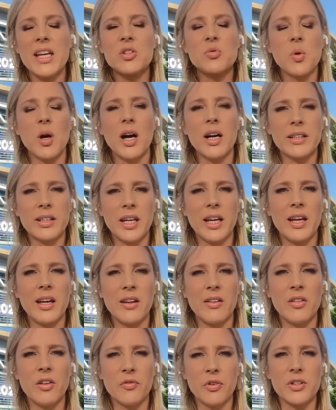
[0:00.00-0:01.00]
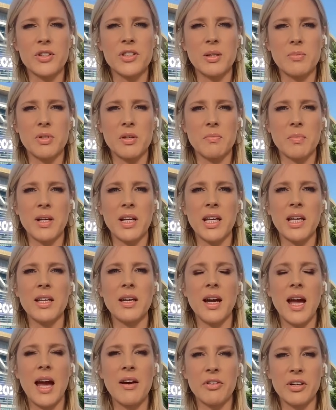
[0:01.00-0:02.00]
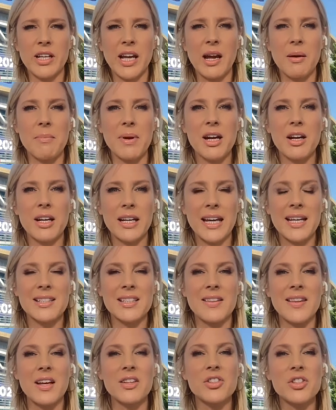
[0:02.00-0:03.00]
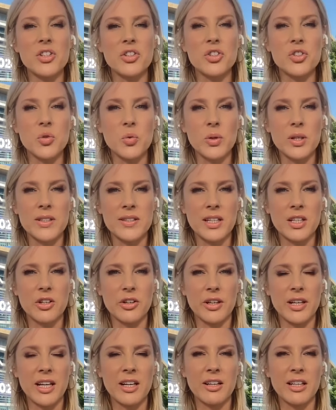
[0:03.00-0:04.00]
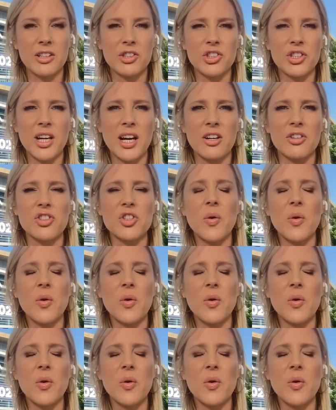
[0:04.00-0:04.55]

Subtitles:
he's walked in the footsteps of many everyday Americans, and that's the stories that you're hearing shared.